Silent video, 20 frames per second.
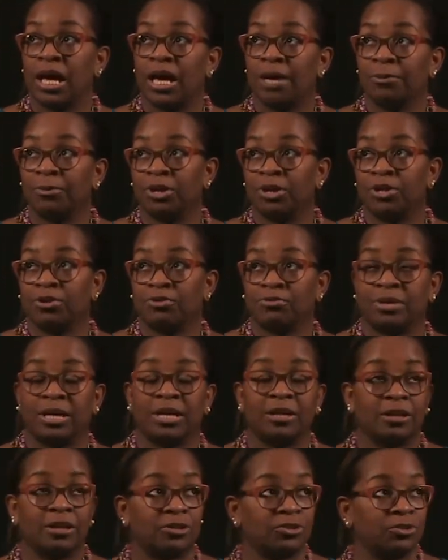I'm going to
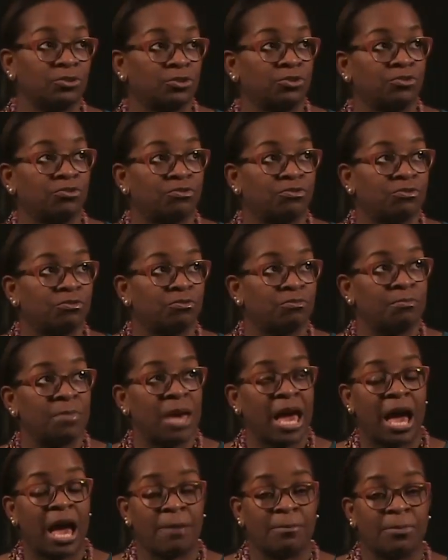create a sort of
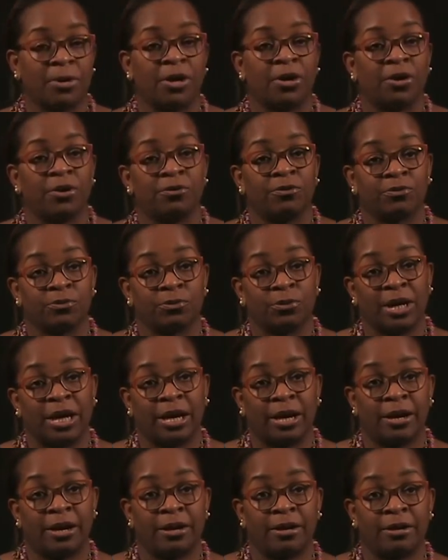map of
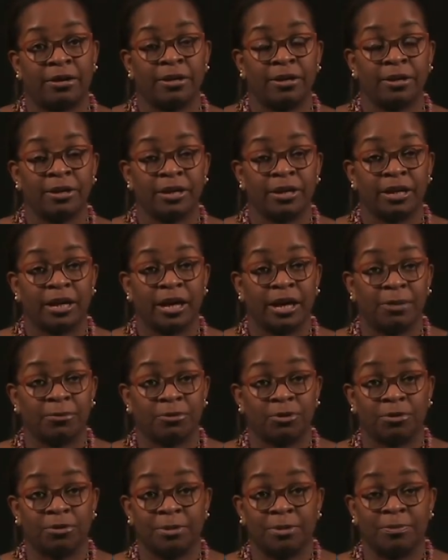where um,
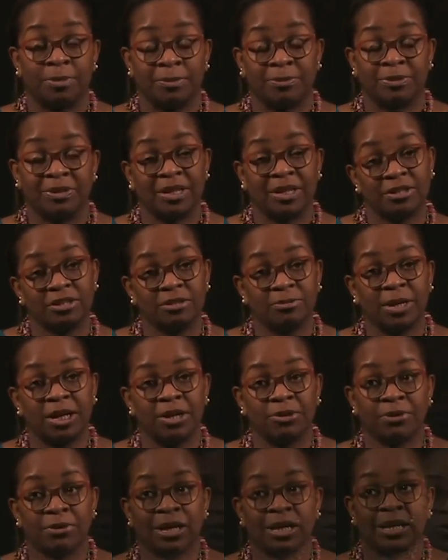Caribbean people tend to
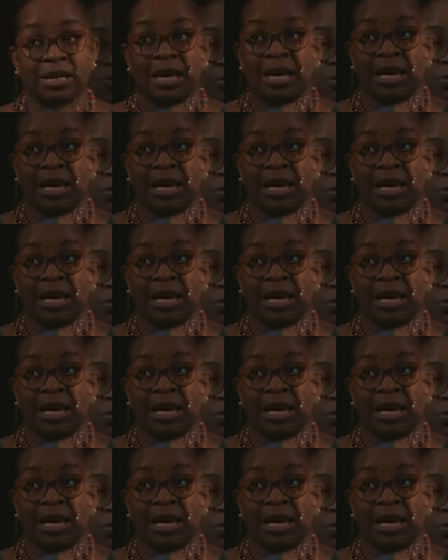migrate.